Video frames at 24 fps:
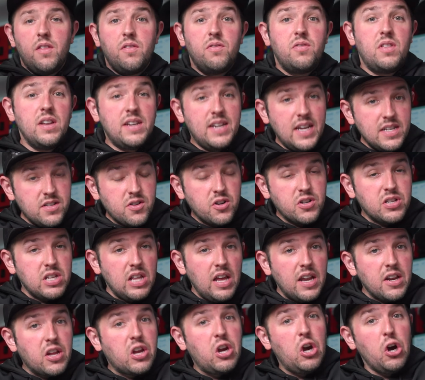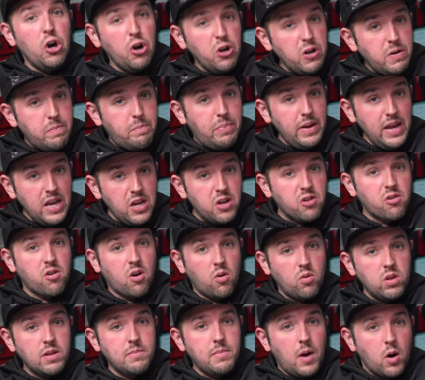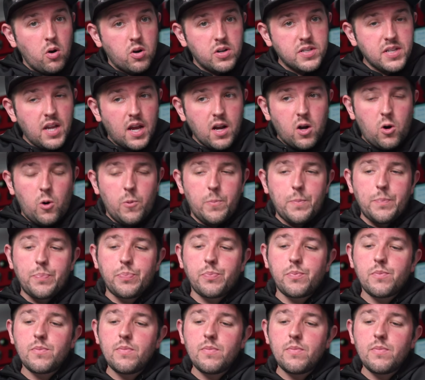The Desert Sled could be your only motorcycle.